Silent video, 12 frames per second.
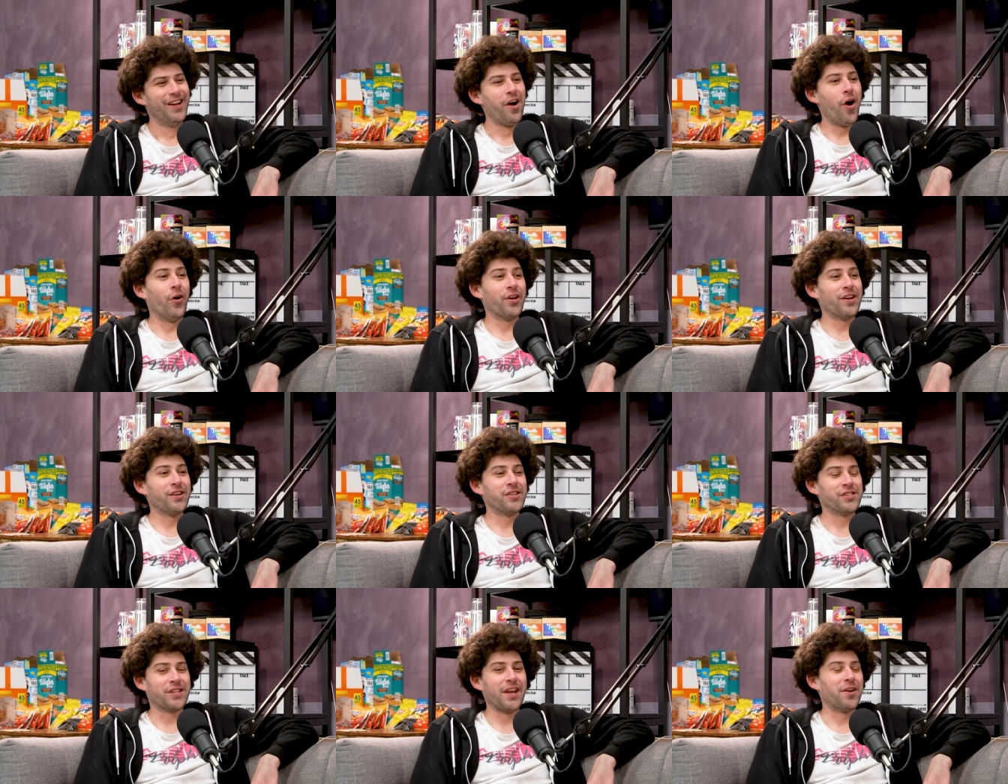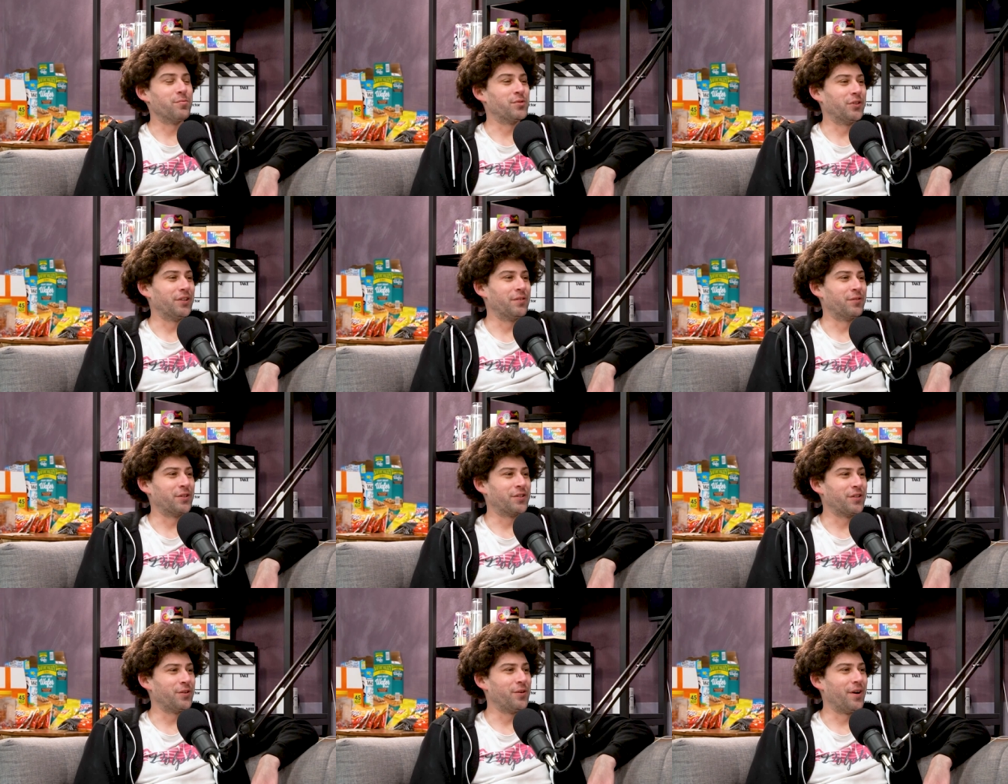oh yeah, you're just getting them delivered
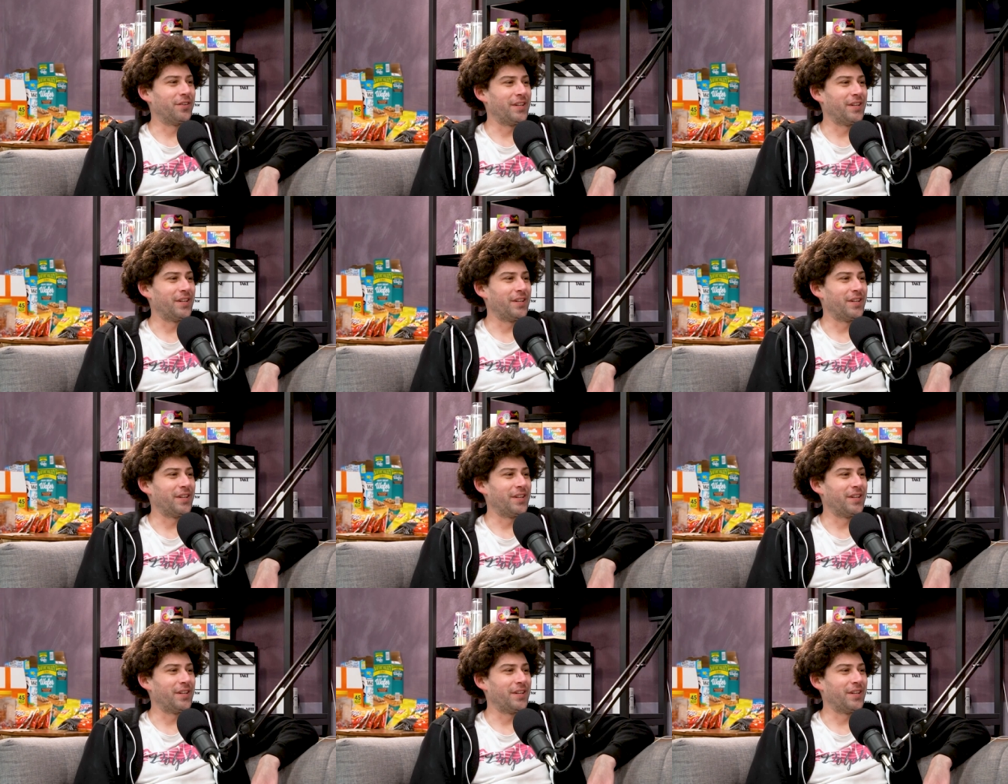to you on